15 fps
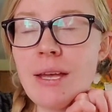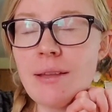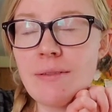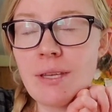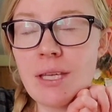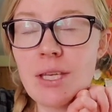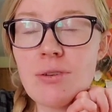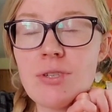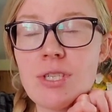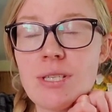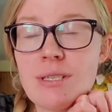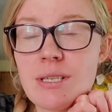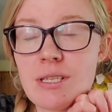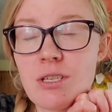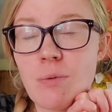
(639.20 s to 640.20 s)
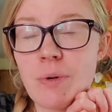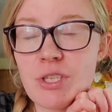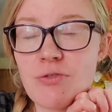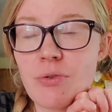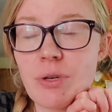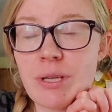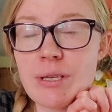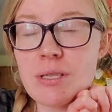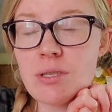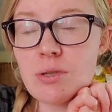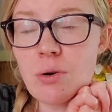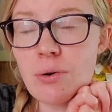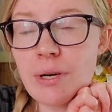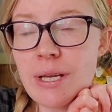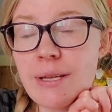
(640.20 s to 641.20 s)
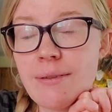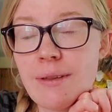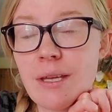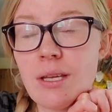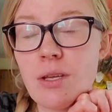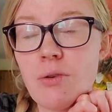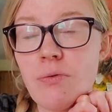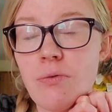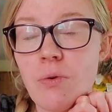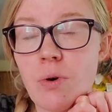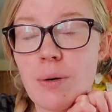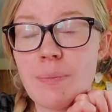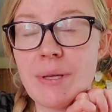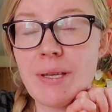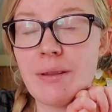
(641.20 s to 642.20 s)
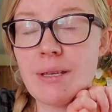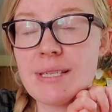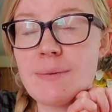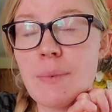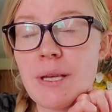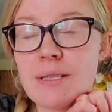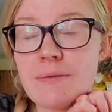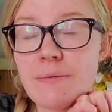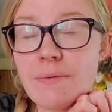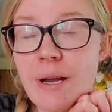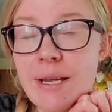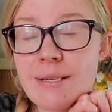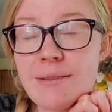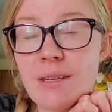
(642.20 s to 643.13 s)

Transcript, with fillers: Thank you, Jesus, so much for this story. Thank you for being this man's friend.